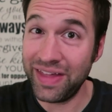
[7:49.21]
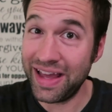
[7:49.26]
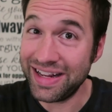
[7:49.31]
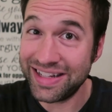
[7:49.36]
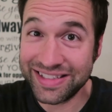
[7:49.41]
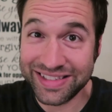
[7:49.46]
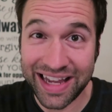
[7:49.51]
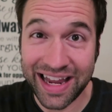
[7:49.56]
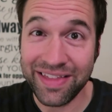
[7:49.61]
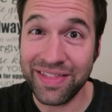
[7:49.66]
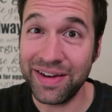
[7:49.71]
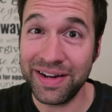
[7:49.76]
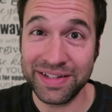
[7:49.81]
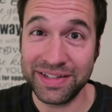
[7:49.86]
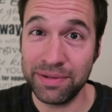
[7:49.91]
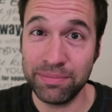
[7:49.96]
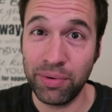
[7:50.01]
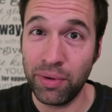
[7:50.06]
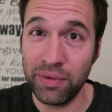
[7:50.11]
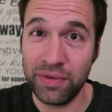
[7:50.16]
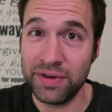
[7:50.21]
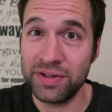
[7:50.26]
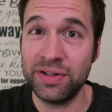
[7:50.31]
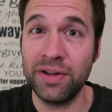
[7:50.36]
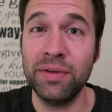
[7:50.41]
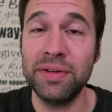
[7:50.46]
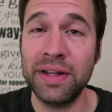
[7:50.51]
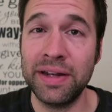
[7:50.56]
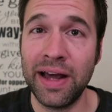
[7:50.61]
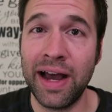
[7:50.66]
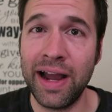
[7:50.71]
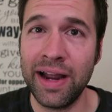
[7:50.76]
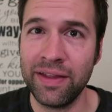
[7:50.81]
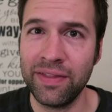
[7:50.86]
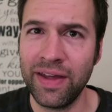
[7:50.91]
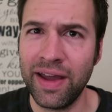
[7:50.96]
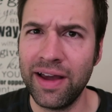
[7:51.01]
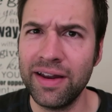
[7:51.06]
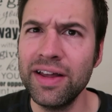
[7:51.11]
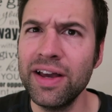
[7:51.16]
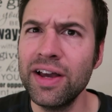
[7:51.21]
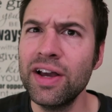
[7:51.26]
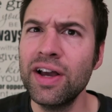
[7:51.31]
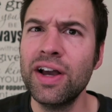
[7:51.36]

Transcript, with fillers: They say that he's a boy. There's no denying that.